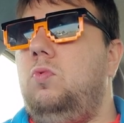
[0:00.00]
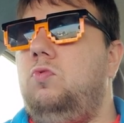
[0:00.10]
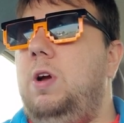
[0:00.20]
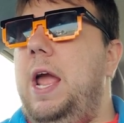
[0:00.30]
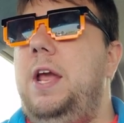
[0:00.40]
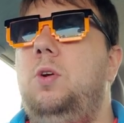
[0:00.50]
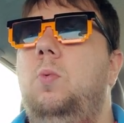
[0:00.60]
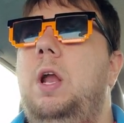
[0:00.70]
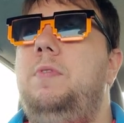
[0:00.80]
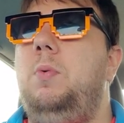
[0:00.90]
reign or
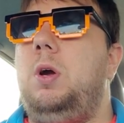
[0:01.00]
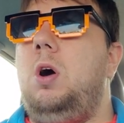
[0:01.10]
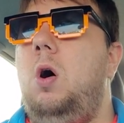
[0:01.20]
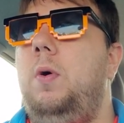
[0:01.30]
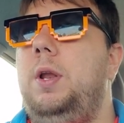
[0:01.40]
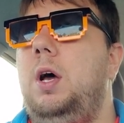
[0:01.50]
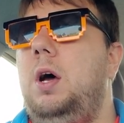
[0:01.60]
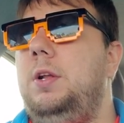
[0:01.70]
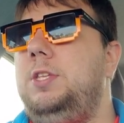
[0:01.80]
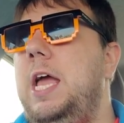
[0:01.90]
whatever you want to call it,
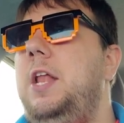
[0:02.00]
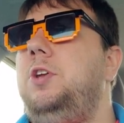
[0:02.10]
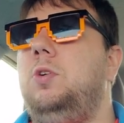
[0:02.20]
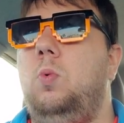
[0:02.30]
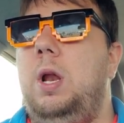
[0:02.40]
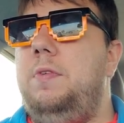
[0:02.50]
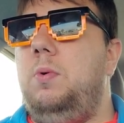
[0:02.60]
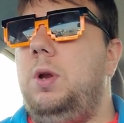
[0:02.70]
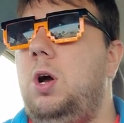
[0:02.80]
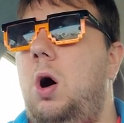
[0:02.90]
tenure or whatever
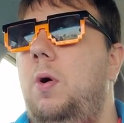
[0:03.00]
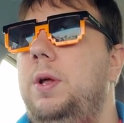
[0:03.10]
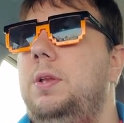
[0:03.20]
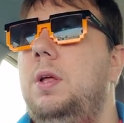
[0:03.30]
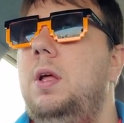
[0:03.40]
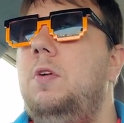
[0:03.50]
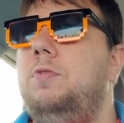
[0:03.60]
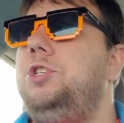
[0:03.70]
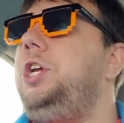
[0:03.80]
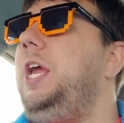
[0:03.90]
you want to call it,
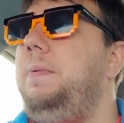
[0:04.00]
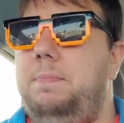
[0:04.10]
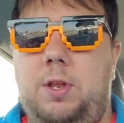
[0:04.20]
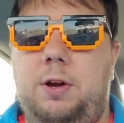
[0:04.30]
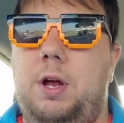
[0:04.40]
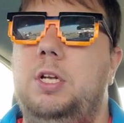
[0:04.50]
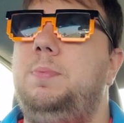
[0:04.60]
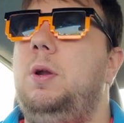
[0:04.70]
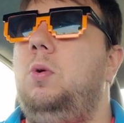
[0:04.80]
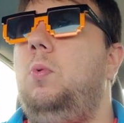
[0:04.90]
regime. There we go. That's a
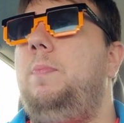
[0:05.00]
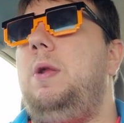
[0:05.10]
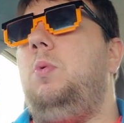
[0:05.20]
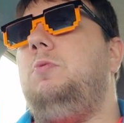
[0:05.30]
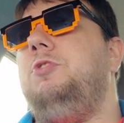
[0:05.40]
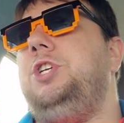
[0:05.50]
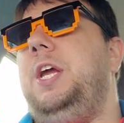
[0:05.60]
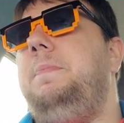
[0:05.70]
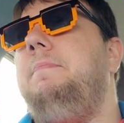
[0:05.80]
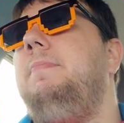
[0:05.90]
better word,
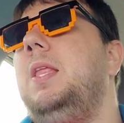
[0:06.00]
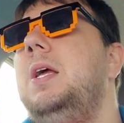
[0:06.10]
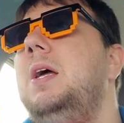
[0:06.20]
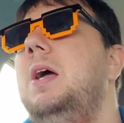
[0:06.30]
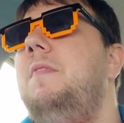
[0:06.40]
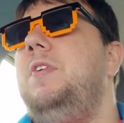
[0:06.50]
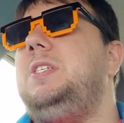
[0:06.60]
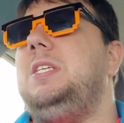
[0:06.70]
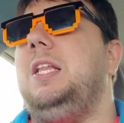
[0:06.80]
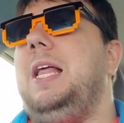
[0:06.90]
regime.
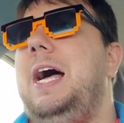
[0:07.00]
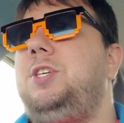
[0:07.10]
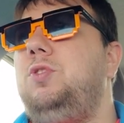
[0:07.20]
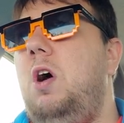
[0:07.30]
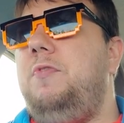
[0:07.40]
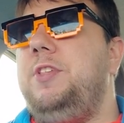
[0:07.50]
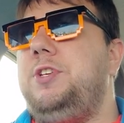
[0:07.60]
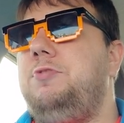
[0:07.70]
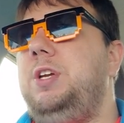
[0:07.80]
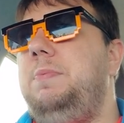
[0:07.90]
This is the last hurrah for
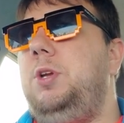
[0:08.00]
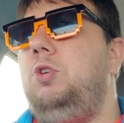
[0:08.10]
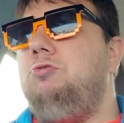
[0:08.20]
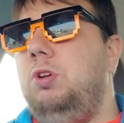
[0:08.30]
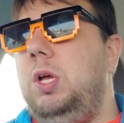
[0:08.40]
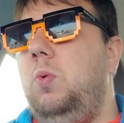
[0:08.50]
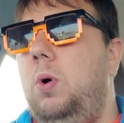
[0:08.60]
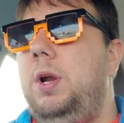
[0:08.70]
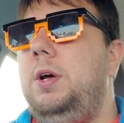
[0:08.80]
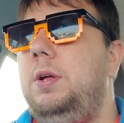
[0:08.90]
this regime. Do you really
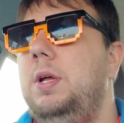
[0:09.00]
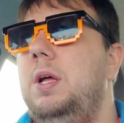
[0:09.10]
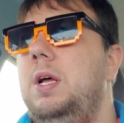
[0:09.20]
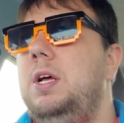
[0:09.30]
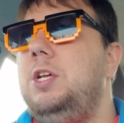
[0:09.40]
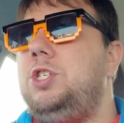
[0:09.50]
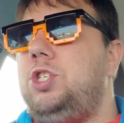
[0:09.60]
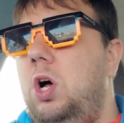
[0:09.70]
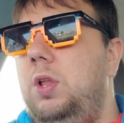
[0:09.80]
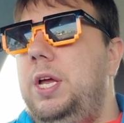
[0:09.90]
want to
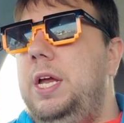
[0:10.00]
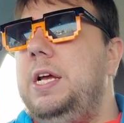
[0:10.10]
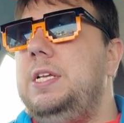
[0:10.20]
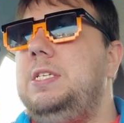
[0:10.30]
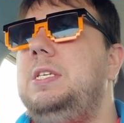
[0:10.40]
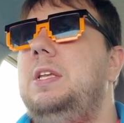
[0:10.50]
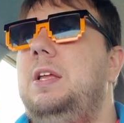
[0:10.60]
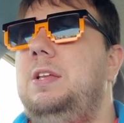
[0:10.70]
sully his